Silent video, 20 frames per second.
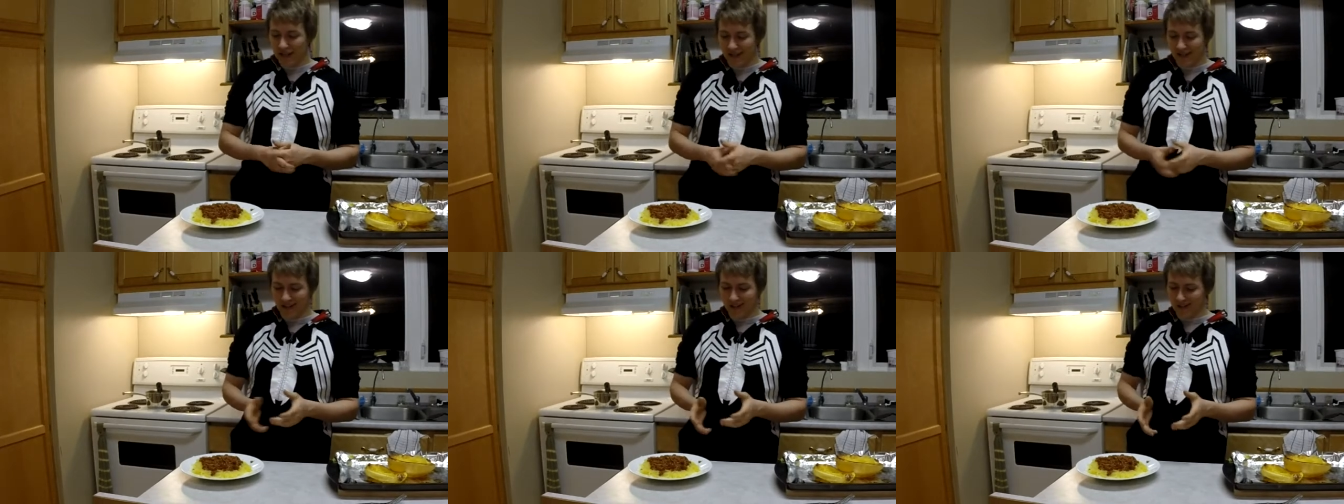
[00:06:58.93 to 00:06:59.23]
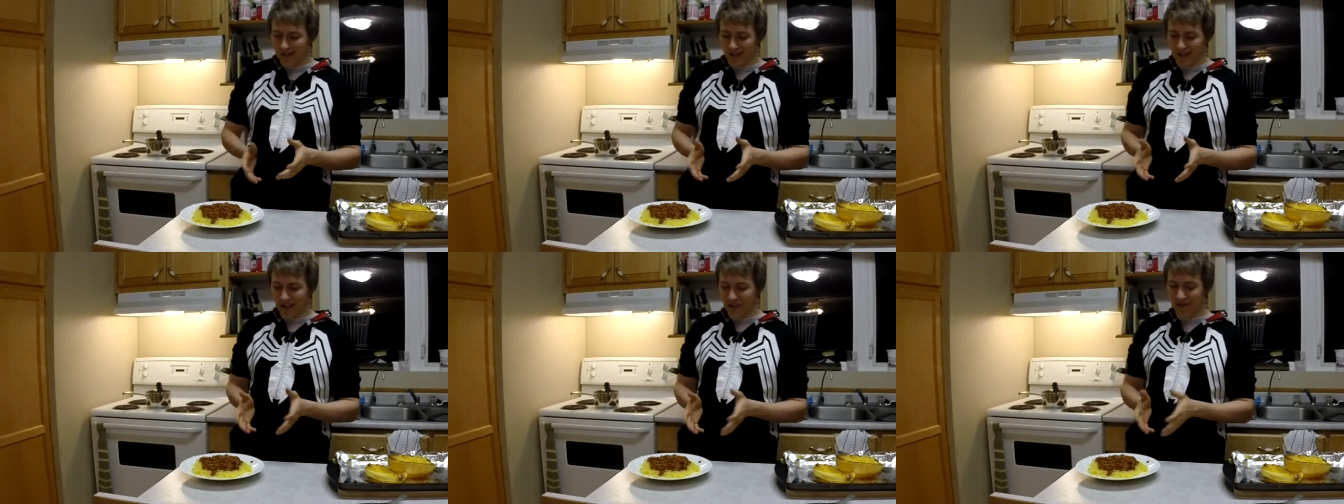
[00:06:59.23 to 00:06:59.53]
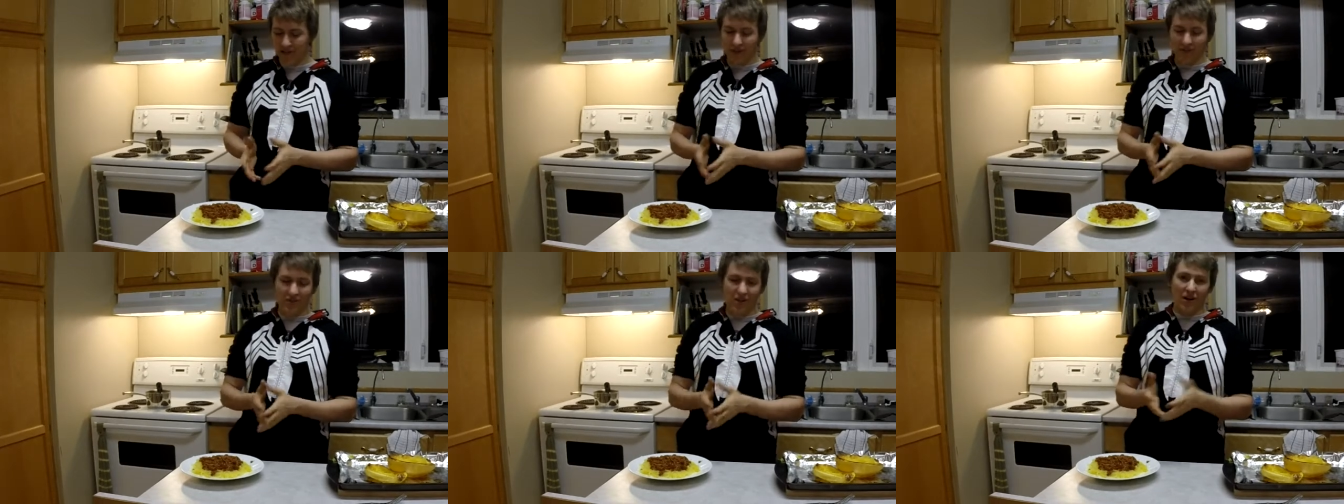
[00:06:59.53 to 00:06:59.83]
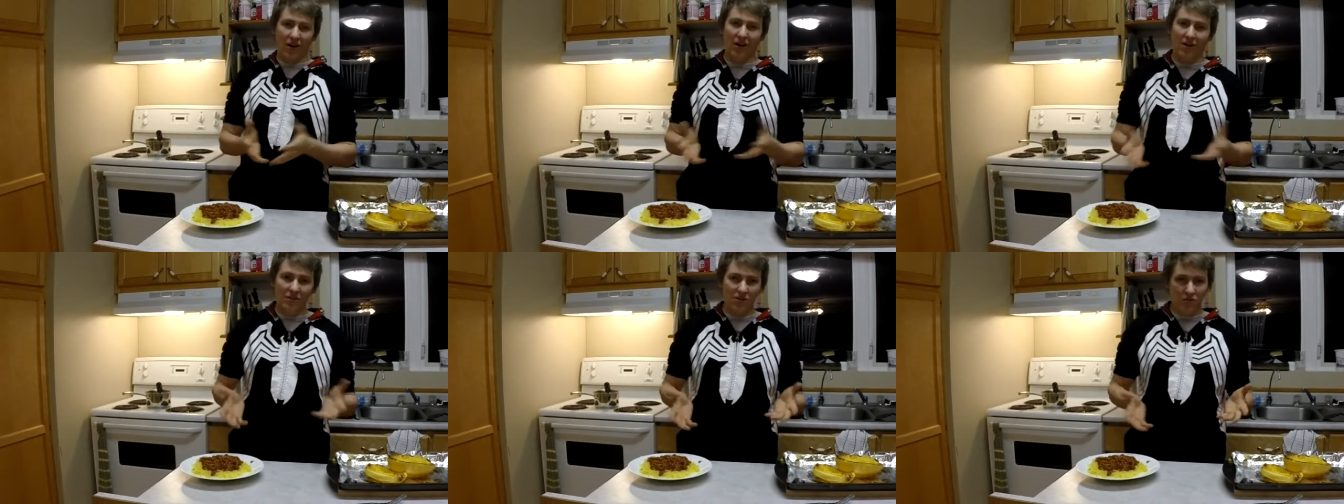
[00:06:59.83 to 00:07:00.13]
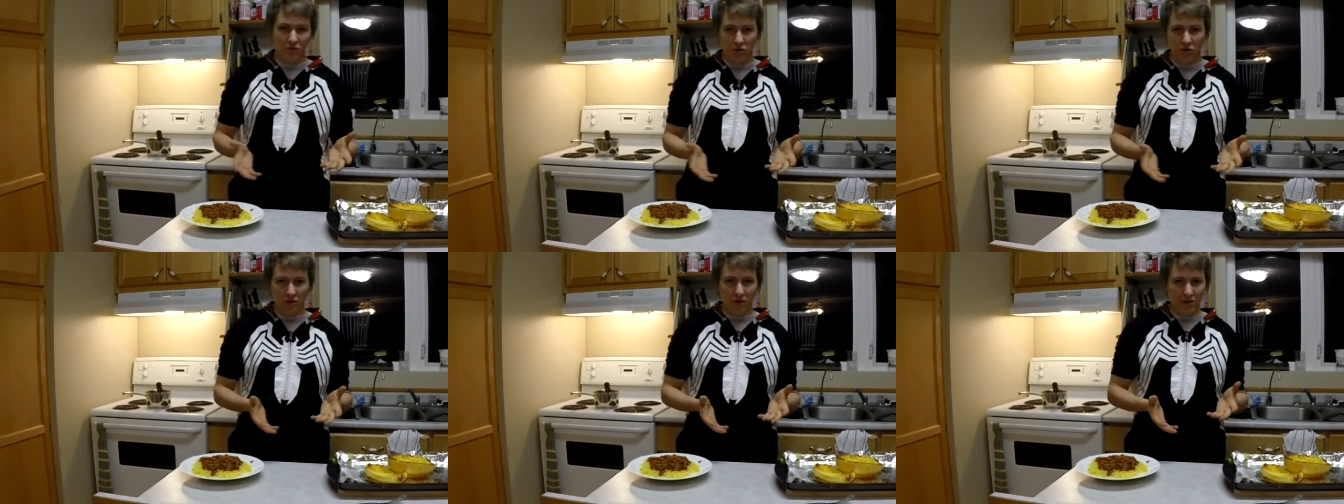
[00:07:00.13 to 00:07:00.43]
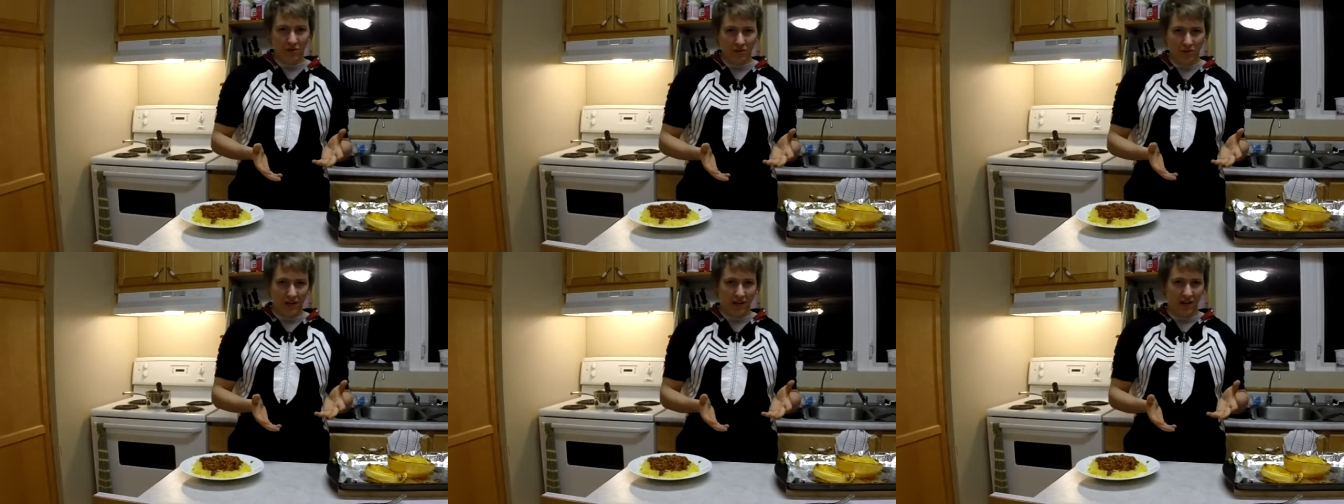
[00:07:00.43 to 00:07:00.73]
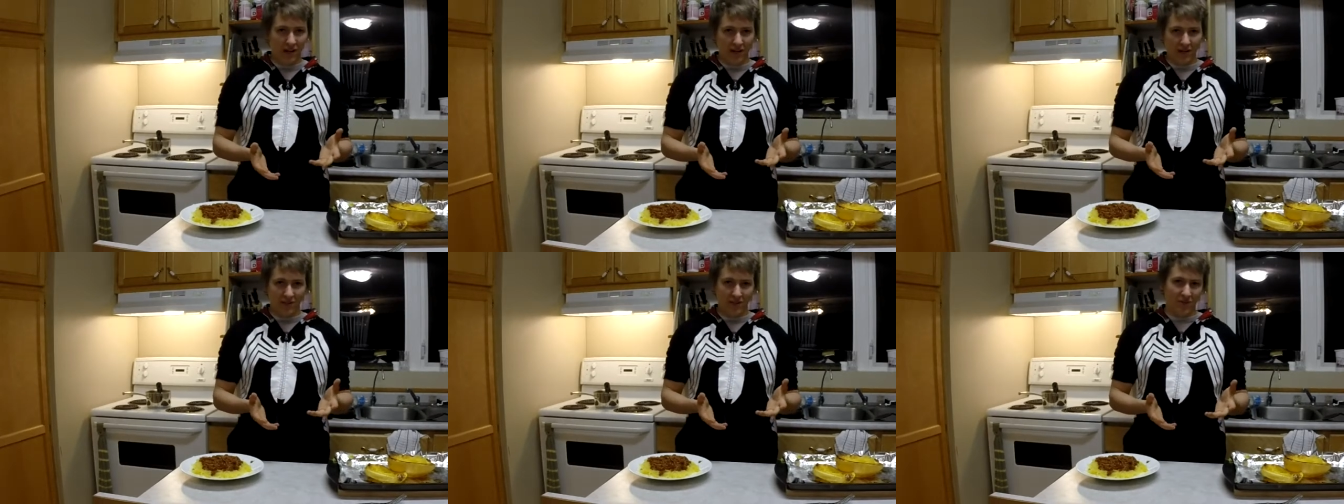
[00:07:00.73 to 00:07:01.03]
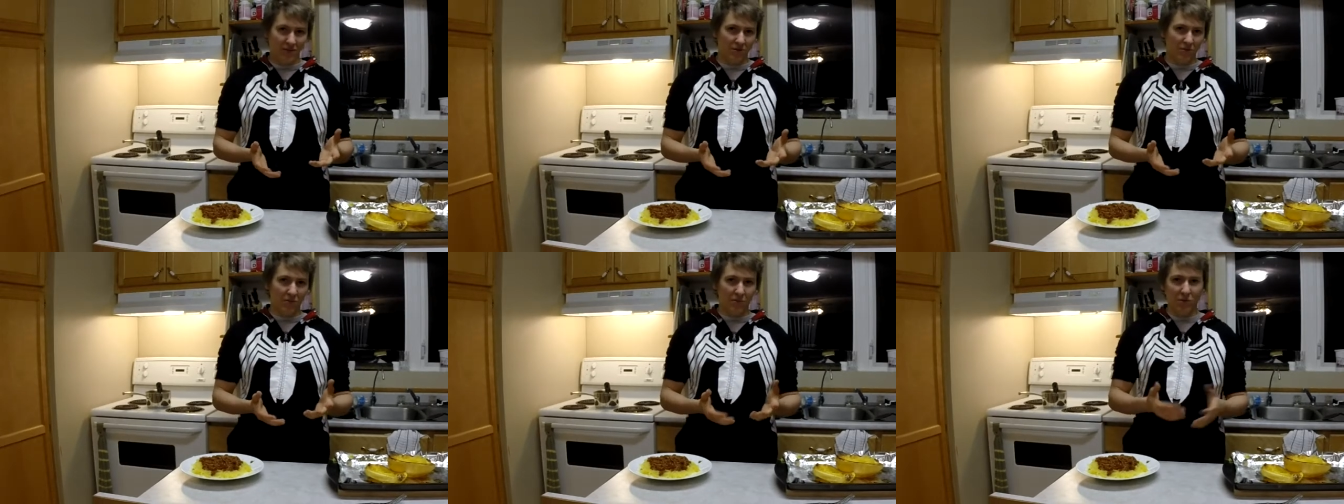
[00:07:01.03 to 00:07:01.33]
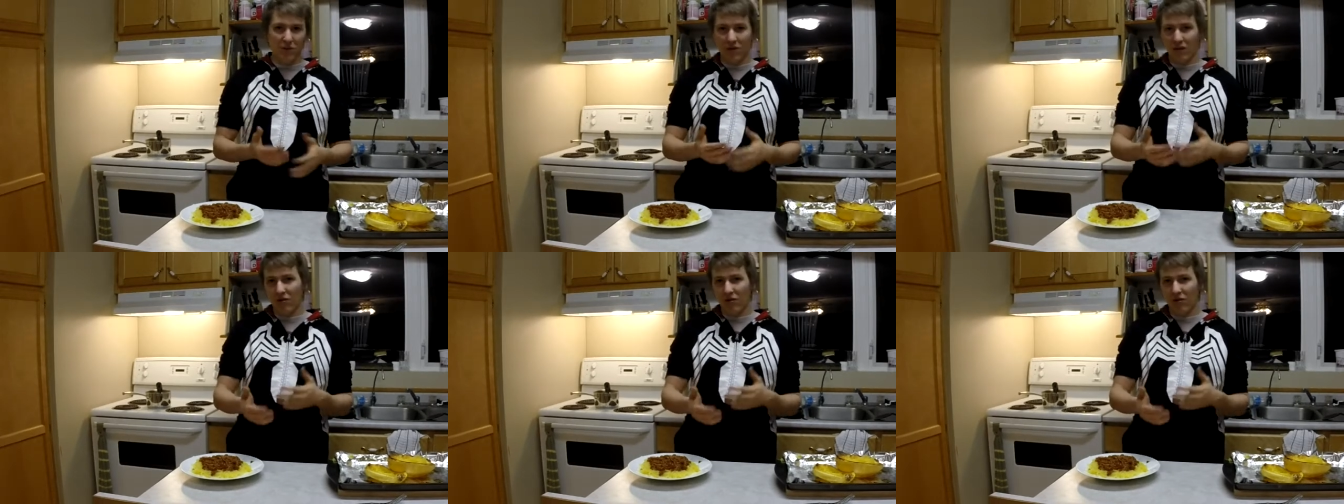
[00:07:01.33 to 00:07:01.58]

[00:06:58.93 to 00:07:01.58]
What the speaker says: It's going to give you tons of room in your diet to play